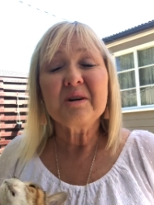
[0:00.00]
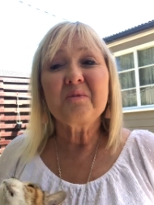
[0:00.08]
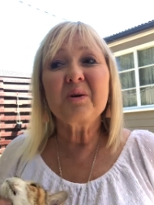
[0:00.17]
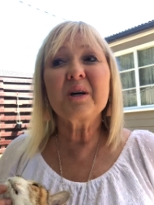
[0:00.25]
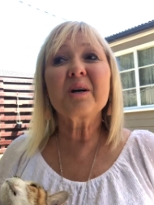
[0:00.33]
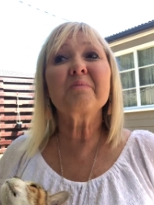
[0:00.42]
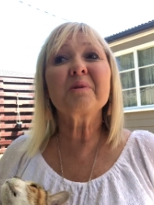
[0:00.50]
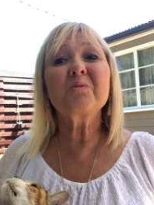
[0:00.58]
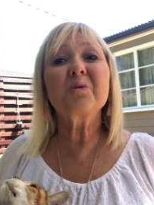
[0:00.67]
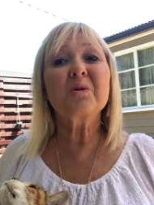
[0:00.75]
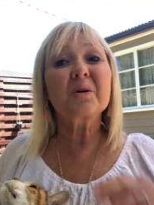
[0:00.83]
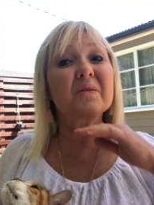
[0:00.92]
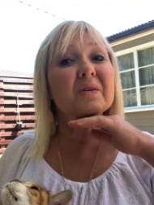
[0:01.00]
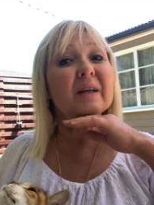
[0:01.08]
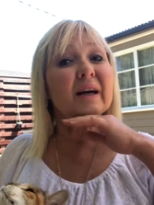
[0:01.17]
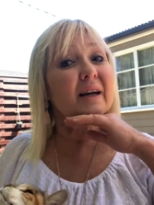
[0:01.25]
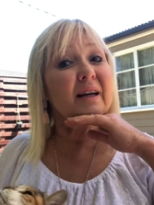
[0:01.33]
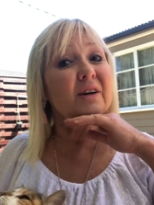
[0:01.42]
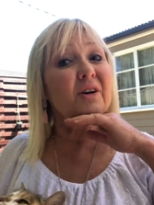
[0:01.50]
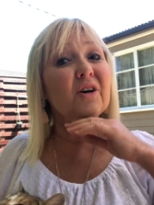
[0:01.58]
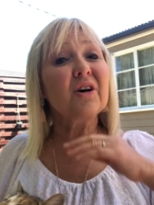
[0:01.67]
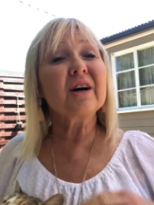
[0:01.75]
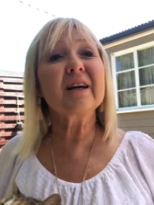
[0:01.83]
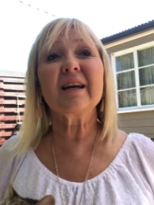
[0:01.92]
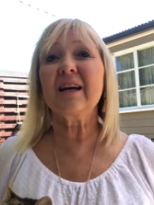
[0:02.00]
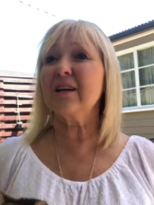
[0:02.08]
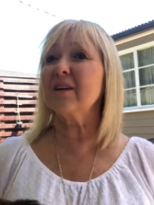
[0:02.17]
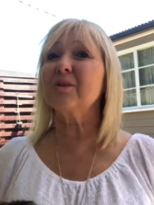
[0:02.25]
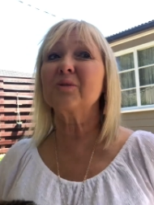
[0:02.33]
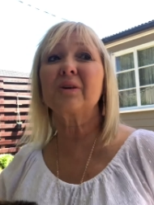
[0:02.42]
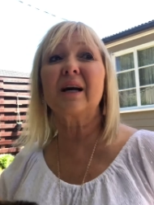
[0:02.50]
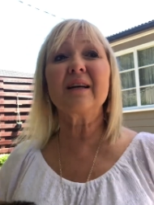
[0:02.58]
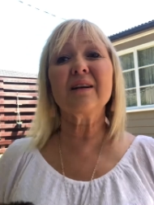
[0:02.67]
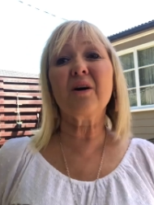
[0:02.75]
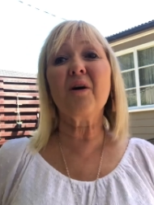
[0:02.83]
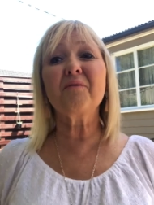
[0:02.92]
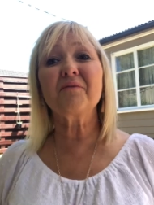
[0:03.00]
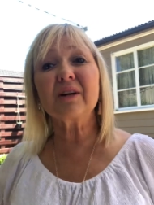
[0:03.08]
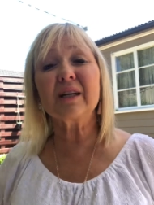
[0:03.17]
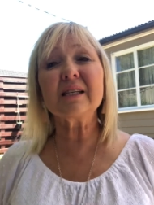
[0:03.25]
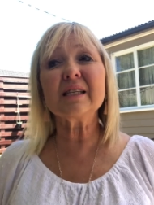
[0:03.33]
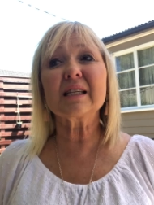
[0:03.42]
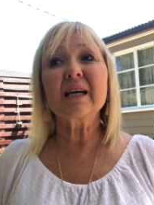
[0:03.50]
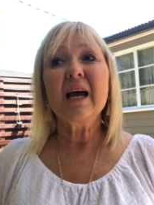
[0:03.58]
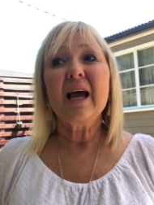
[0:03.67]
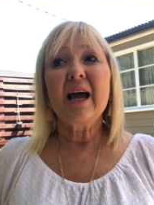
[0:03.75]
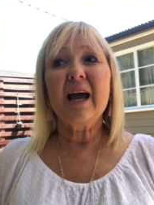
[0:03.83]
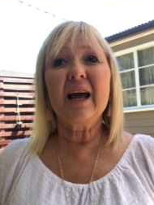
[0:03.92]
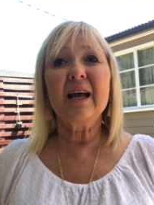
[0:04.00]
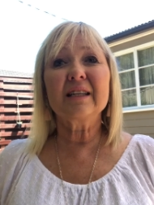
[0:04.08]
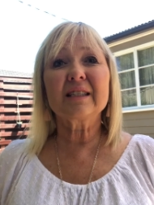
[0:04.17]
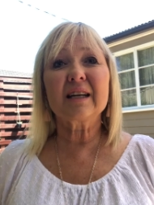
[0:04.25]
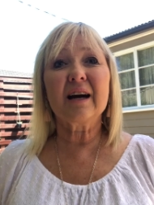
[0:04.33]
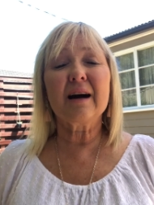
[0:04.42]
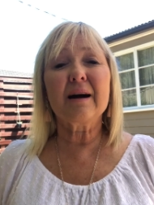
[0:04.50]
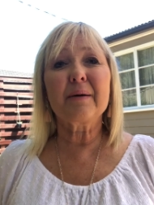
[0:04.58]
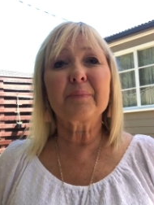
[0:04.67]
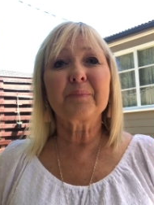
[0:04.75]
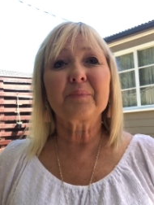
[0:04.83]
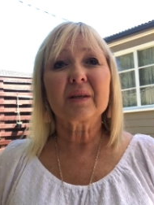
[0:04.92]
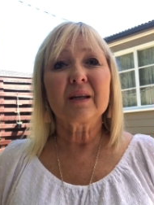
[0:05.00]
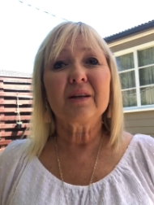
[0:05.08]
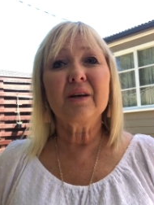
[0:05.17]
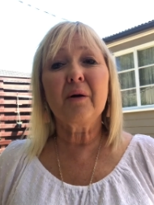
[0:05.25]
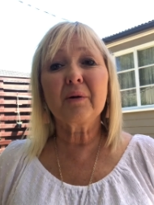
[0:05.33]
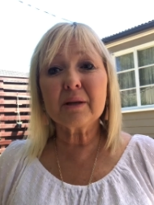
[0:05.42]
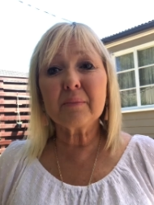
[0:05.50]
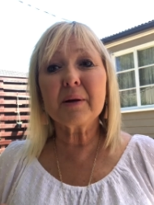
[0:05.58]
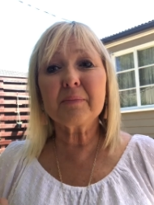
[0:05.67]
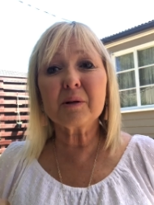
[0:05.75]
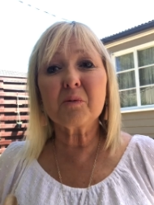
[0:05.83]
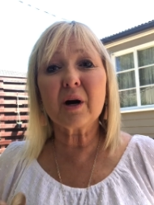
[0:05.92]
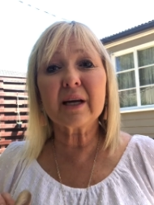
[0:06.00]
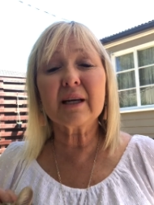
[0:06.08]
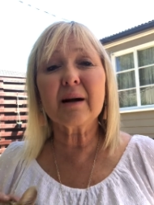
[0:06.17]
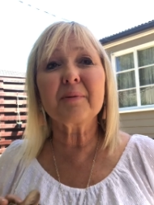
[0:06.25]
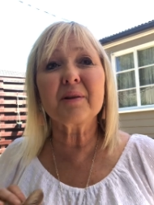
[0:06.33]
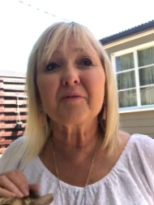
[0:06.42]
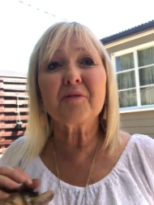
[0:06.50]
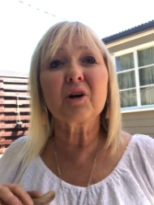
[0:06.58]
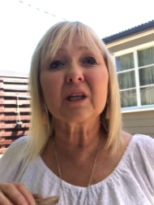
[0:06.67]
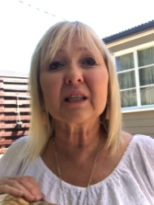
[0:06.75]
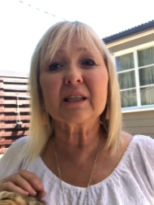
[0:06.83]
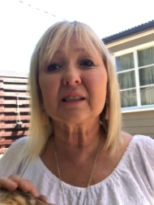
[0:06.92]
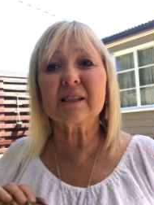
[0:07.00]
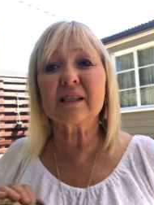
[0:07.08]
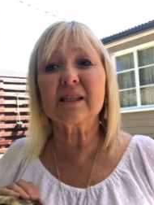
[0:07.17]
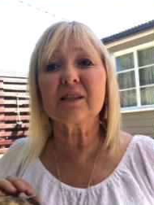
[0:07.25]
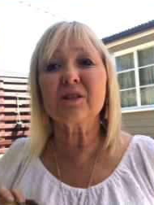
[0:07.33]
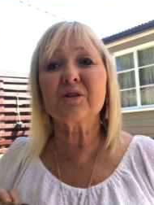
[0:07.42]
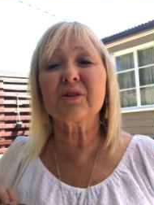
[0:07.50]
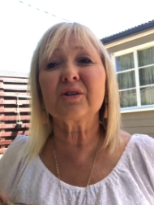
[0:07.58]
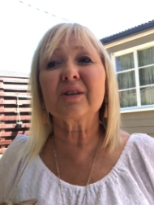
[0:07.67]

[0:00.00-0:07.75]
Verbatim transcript: We're going to be walking with our head high and a great confidence and um, knowing that people are waking up and they're finally going to see the truth.